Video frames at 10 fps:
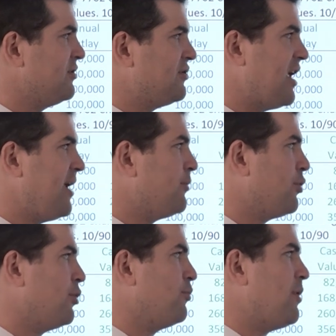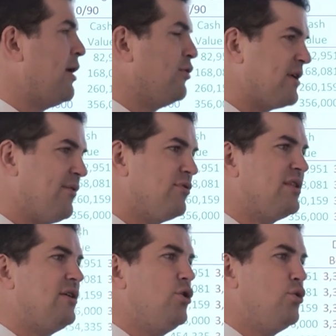same term riders,
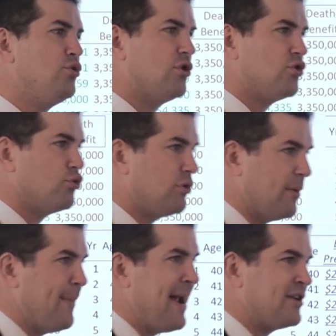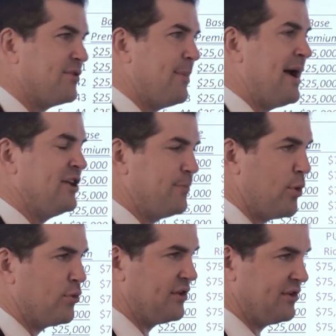everything used to truly maximize both